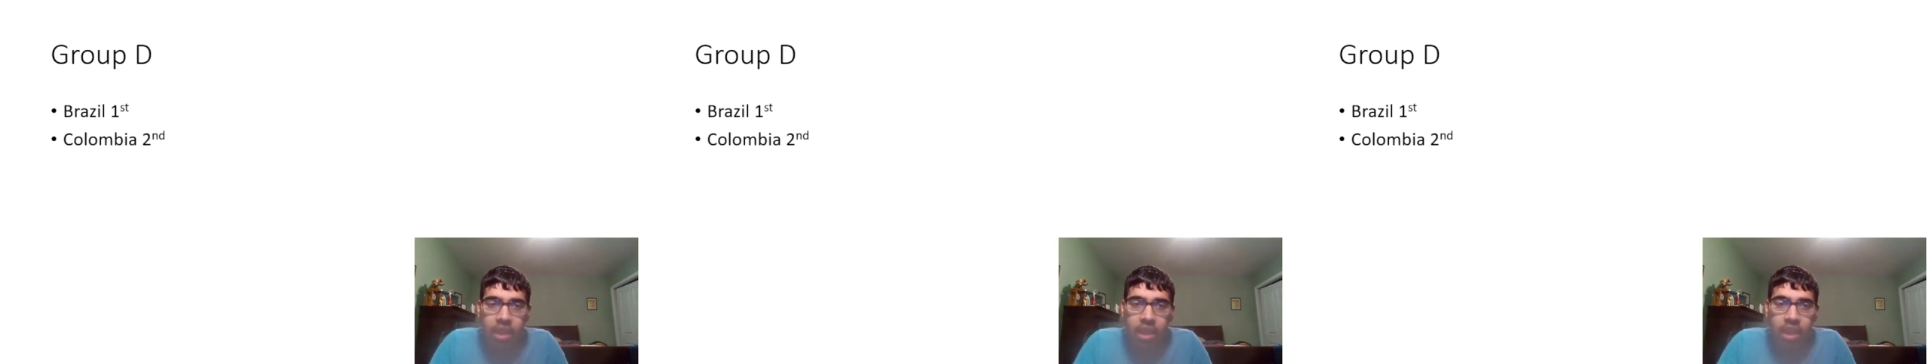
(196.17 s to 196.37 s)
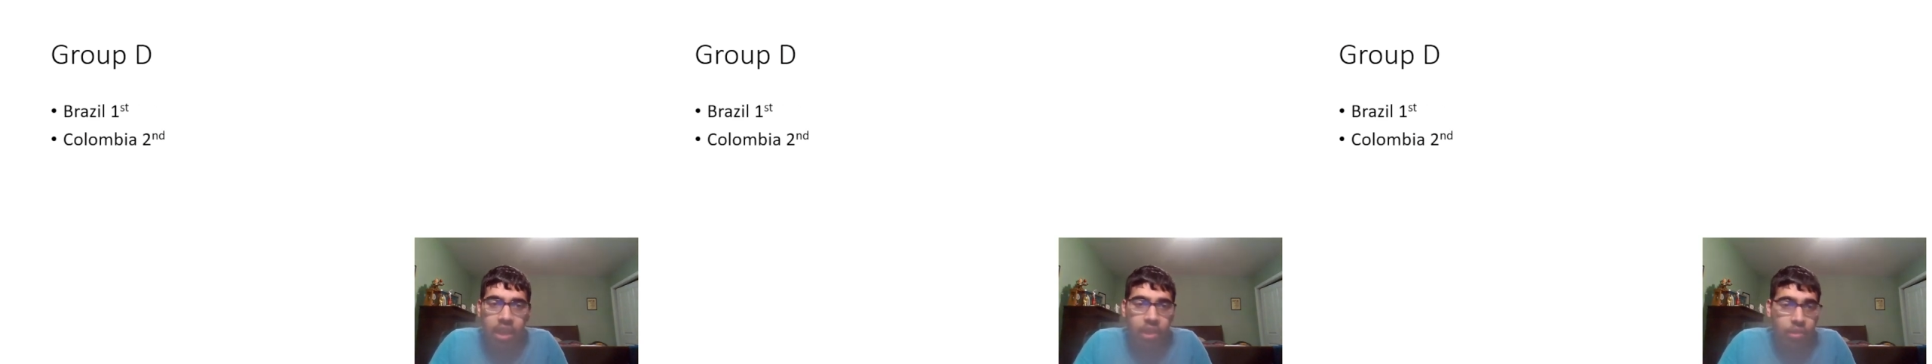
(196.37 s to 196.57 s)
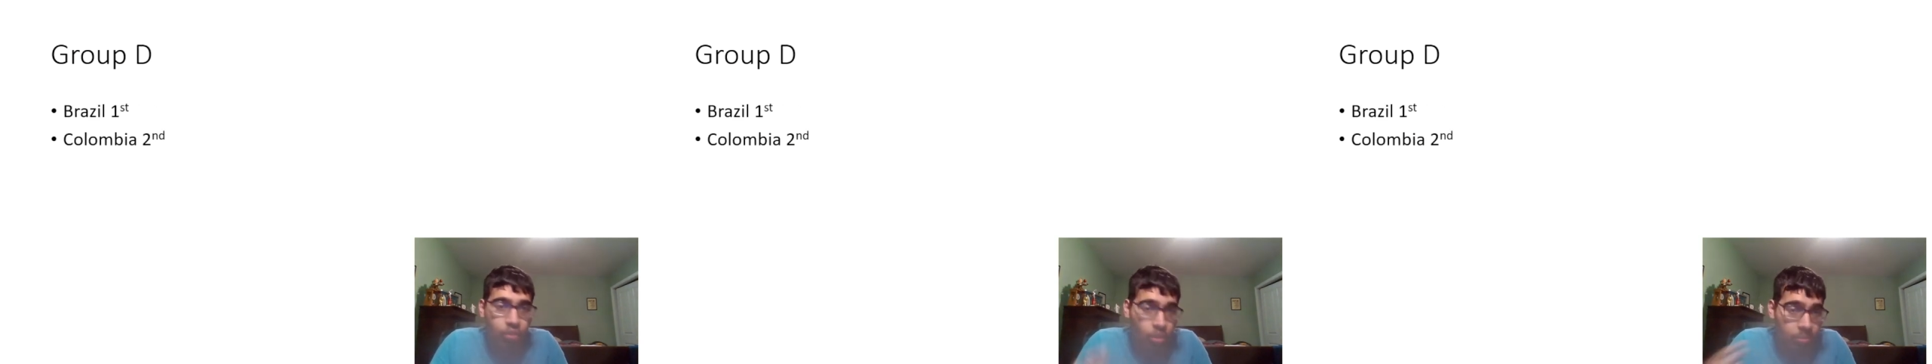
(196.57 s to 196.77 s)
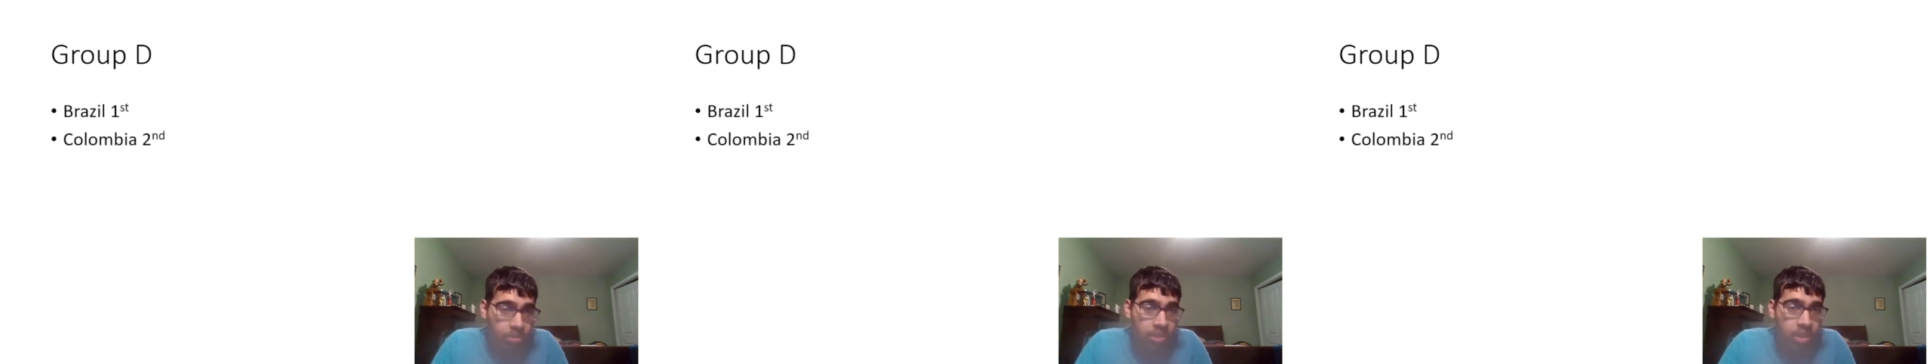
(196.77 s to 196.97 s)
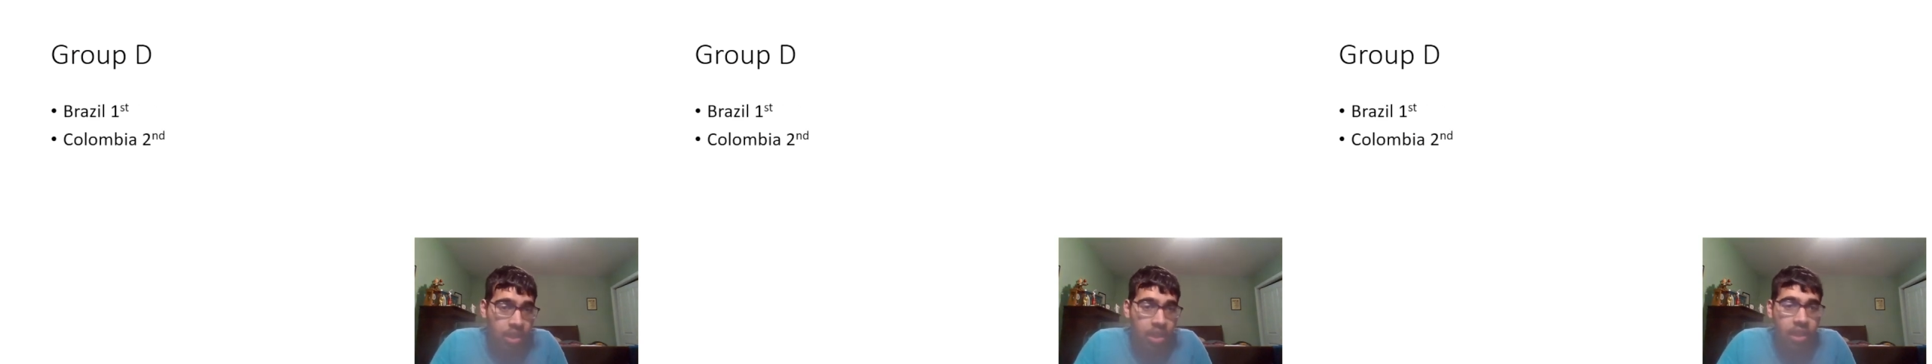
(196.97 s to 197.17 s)
At Group
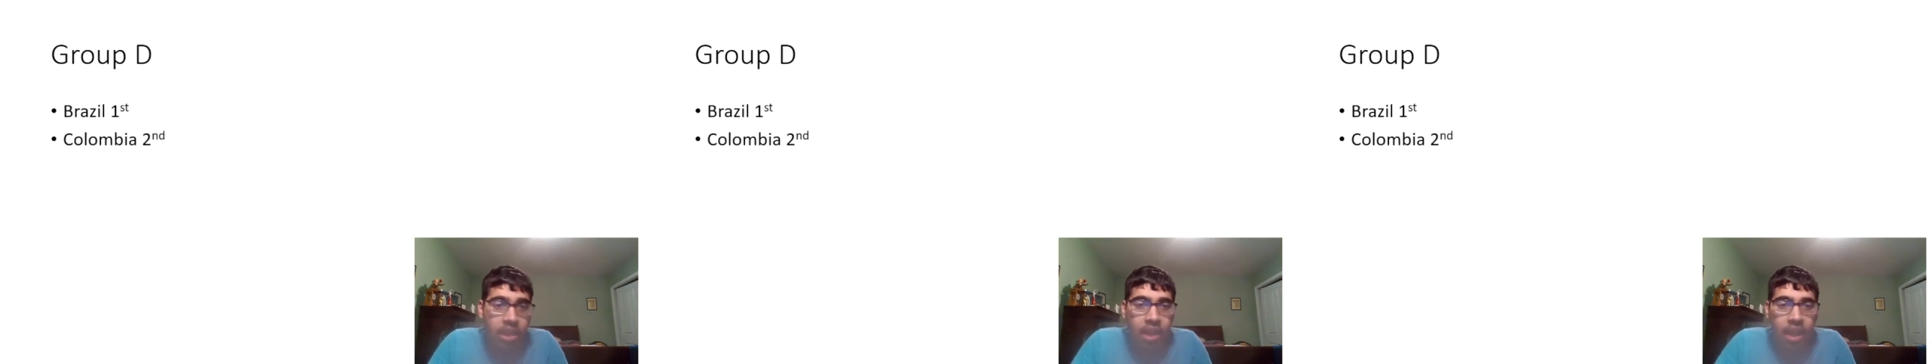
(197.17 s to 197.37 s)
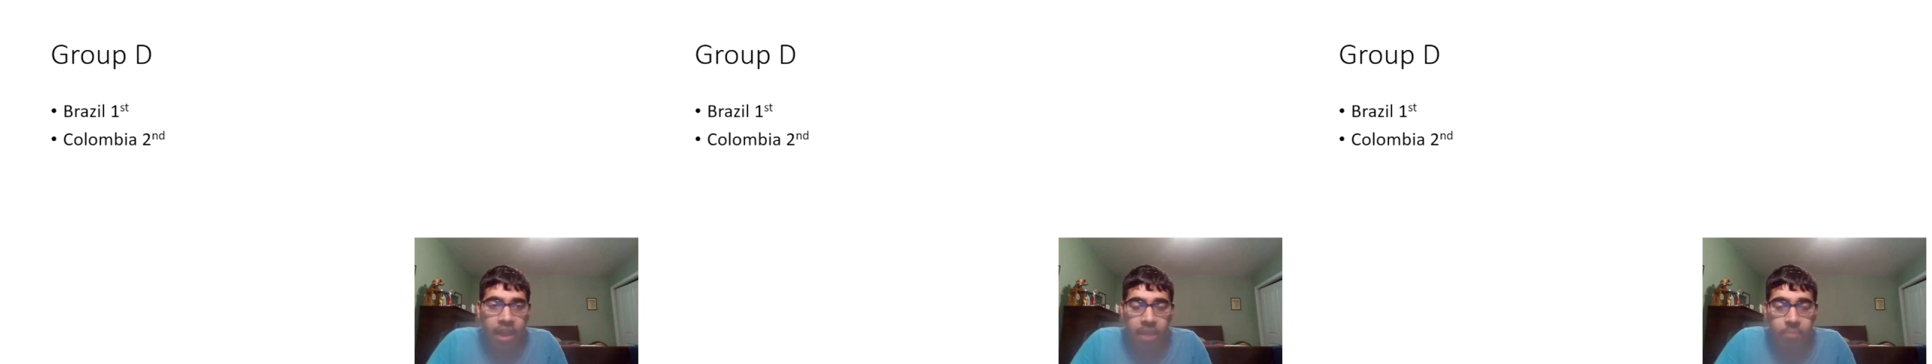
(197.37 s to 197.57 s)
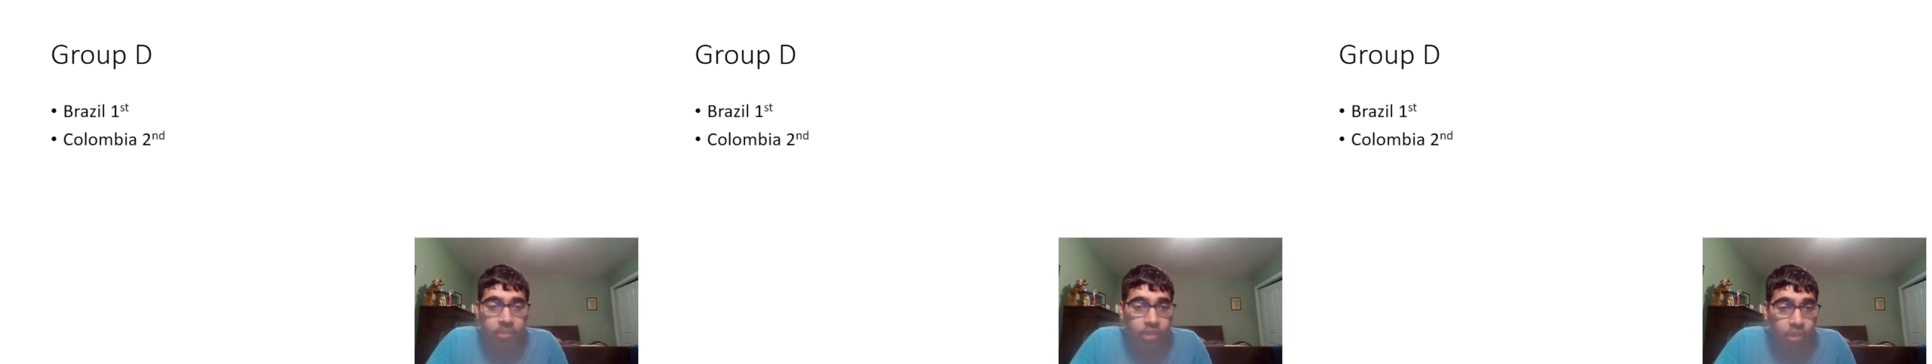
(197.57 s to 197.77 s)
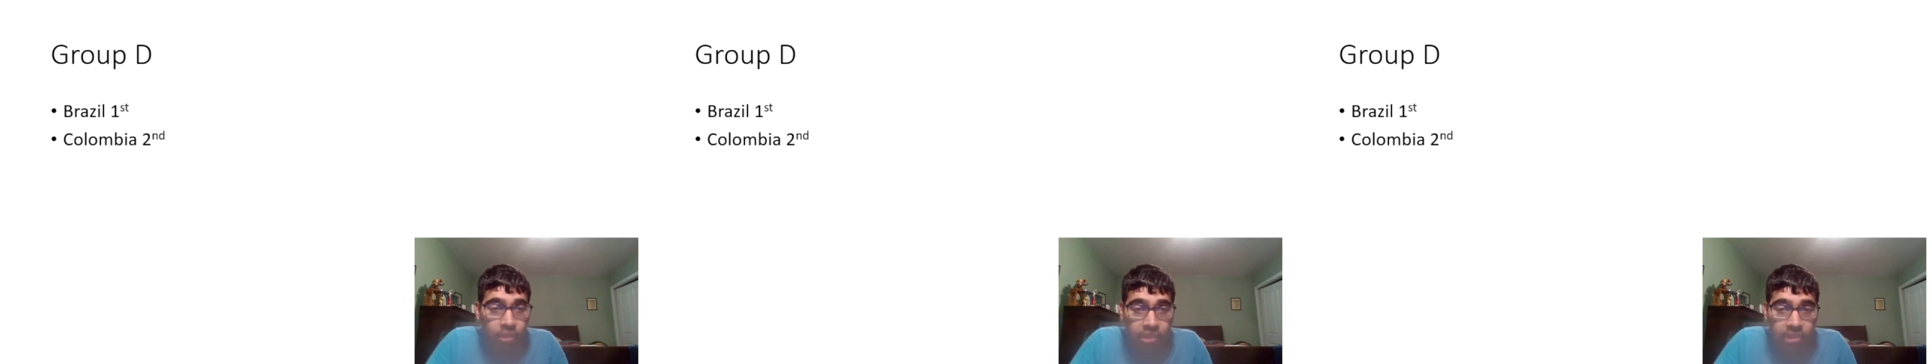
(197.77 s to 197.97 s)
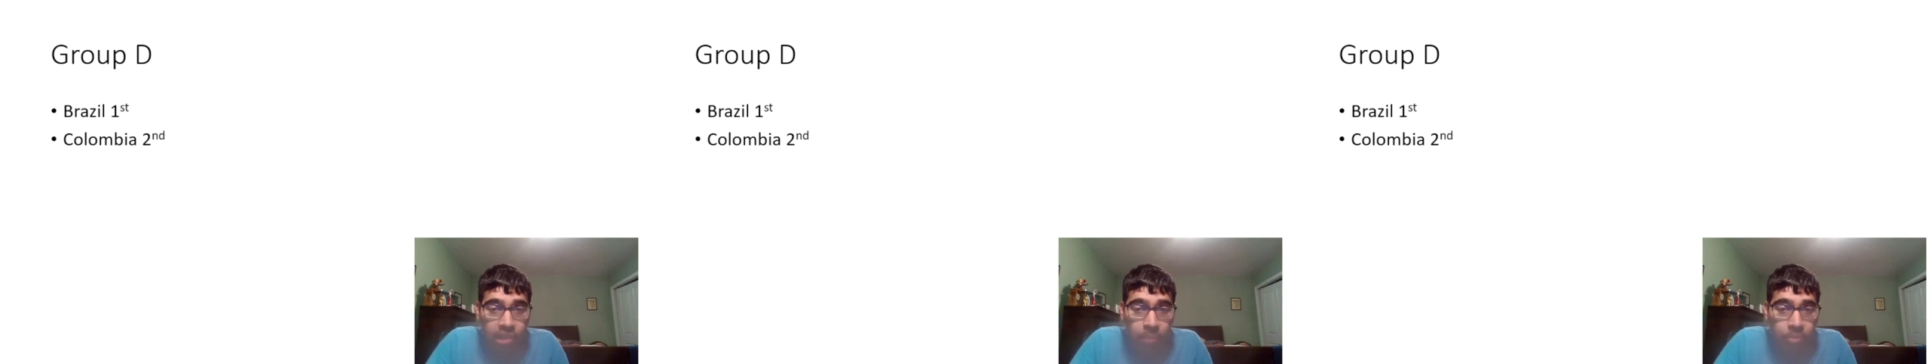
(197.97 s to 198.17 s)
D, I have Brazil
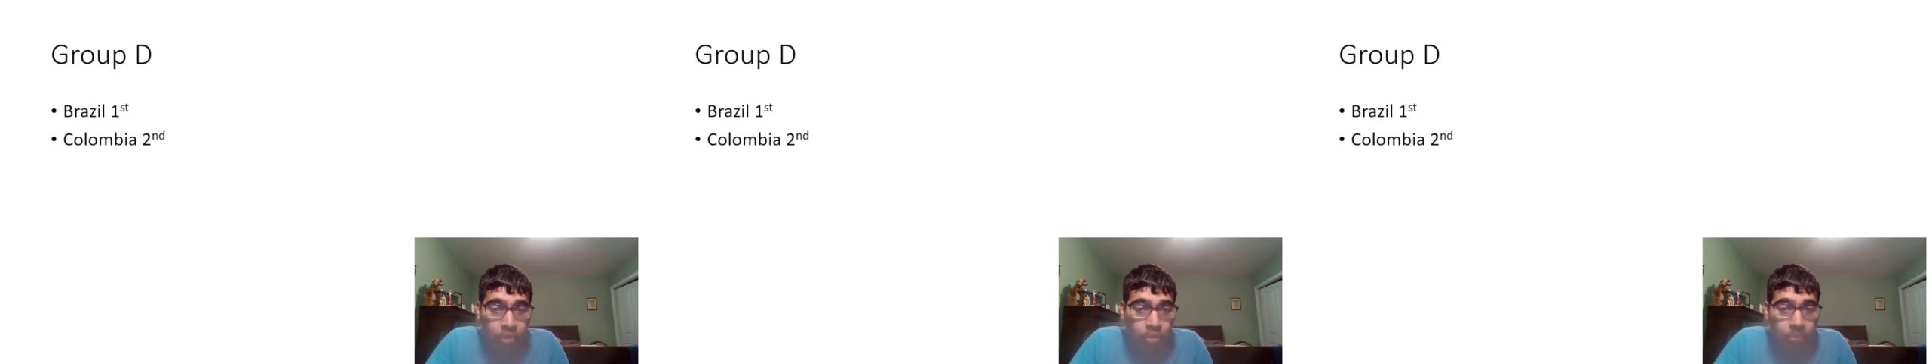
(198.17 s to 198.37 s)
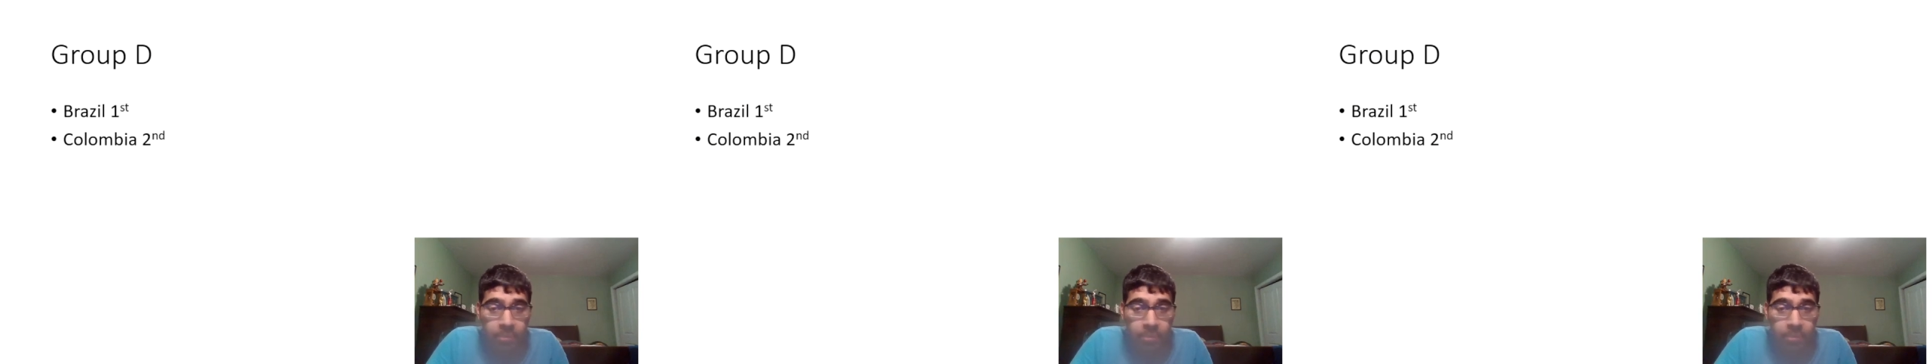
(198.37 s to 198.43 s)
atop the group.